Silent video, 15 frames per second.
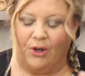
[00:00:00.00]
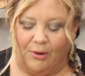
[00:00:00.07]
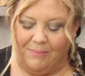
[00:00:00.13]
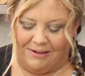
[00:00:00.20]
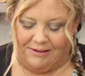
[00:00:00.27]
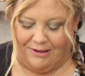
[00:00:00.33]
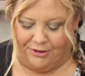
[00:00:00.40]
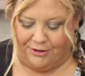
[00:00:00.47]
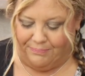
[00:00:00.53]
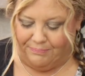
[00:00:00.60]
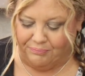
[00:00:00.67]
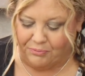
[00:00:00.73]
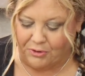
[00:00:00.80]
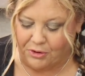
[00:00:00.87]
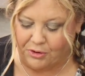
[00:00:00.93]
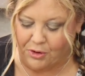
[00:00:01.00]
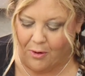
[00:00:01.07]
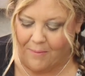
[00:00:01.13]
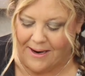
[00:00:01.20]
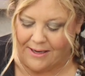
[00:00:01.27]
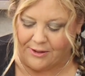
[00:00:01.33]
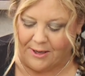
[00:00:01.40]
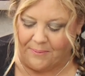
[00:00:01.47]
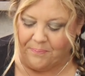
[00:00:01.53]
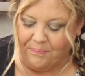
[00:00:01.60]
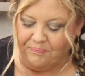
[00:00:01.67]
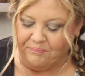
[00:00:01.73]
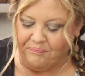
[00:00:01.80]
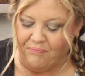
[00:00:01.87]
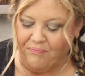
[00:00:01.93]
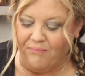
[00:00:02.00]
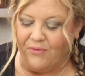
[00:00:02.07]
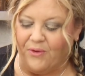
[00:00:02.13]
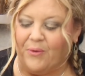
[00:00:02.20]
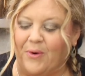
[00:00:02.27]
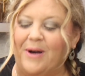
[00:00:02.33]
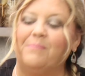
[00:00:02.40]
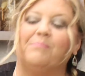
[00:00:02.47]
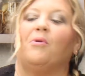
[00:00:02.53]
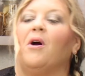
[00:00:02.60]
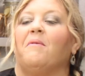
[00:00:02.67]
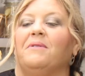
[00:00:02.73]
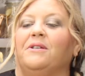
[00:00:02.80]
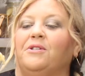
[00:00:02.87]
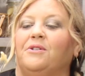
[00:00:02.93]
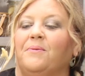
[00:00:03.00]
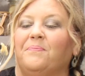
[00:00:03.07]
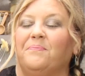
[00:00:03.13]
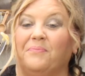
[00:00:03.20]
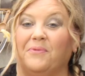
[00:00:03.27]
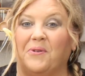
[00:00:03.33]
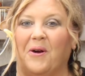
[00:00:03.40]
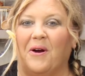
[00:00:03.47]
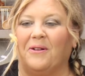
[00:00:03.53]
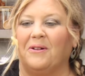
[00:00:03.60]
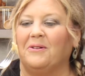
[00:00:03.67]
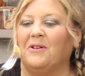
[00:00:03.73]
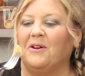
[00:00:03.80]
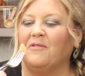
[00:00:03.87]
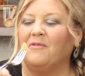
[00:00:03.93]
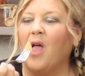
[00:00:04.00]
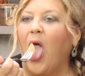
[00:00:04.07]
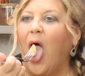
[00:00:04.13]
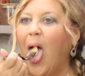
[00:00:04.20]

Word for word: Oh my gosh, so amazing. I promised, garlic clove.